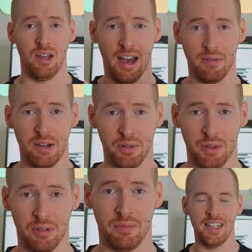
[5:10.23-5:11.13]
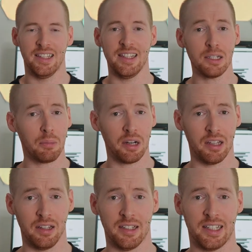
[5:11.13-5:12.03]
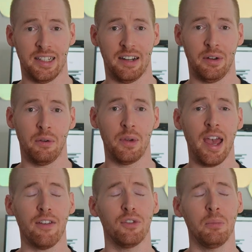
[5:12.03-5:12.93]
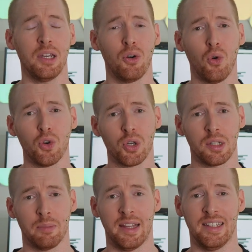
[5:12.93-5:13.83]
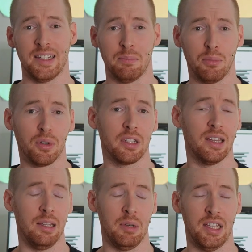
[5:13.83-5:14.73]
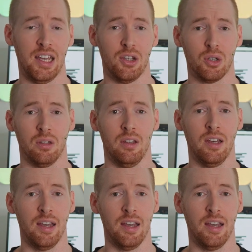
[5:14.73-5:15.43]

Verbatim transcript: However, in this particular scenario, we have to be cautious about this important limitation.